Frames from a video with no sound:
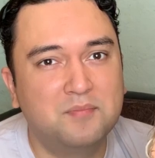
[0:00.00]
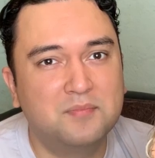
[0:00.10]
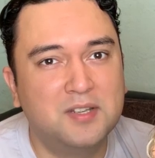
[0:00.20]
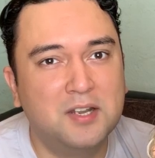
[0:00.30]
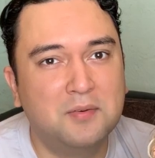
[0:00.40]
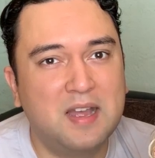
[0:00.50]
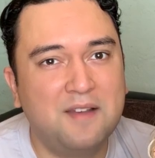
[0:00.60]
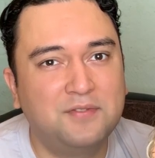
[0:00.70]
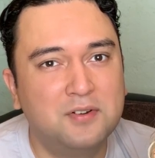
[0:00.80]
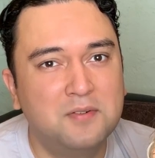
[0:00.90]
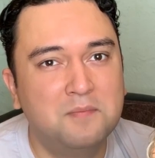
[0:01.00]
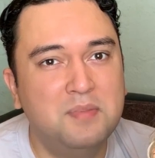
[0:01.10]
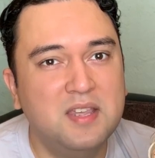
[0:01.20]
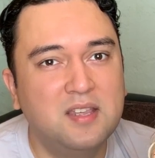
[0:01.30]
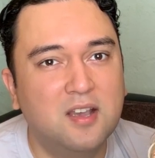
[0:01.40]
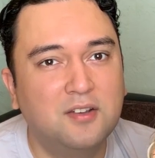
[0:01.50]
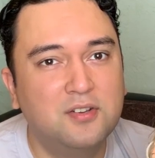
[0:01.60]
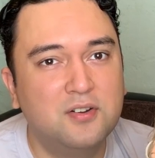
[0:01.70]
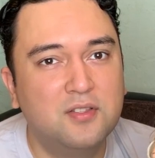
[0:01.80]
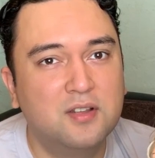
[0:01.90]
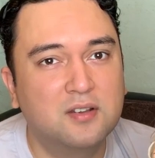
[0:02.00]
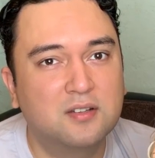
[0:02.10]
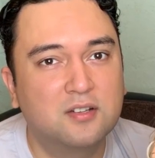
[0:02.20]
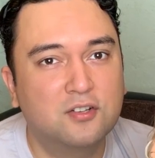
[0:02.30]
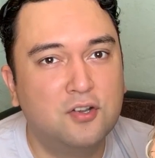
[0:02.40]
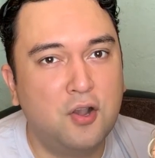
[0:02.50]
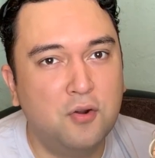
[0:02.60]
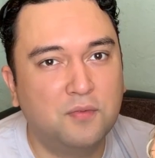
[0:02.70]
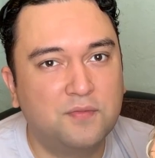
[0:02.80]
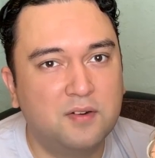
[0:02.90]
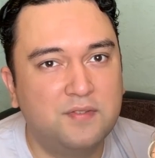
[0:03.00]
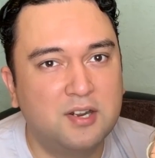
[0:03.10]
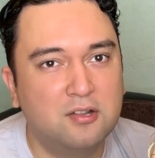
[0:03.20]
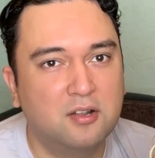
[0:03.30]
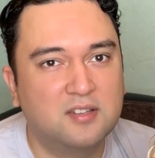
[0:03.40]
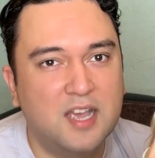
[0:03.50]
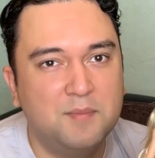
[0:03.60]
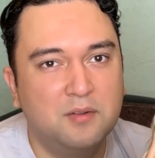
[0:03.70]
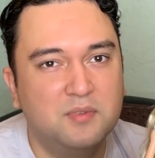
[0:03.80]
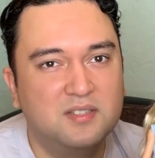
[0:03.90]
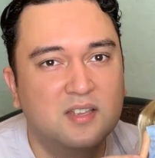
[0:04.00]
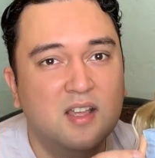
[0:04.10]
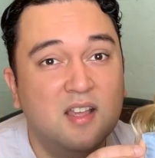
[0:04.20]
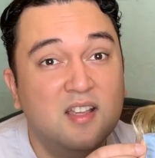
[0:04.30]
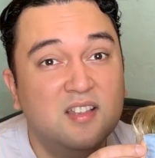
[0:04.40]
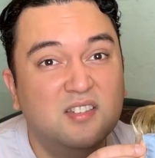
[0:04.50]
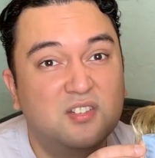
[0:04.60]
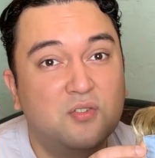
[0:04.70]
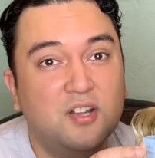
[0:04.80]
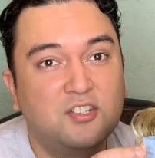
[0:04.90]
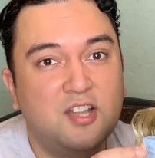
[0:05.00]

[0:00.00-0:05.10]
you know, after being under the coat for a very long time, it was scrunched